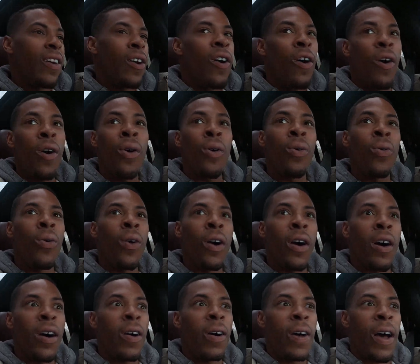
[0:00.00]
oh,
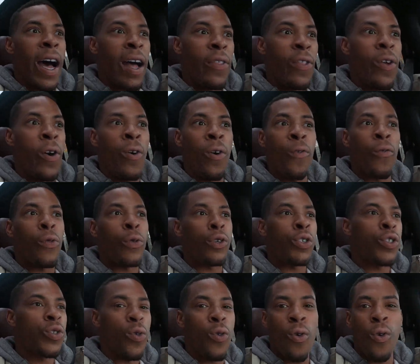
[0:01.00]
I know for
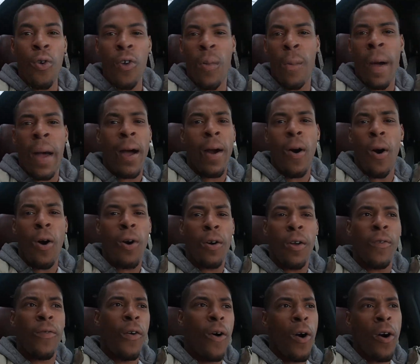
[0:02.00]
sure in my
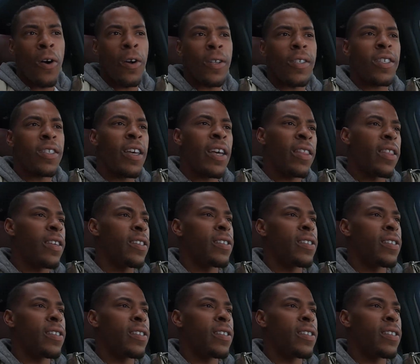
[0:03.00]
heart of hearts that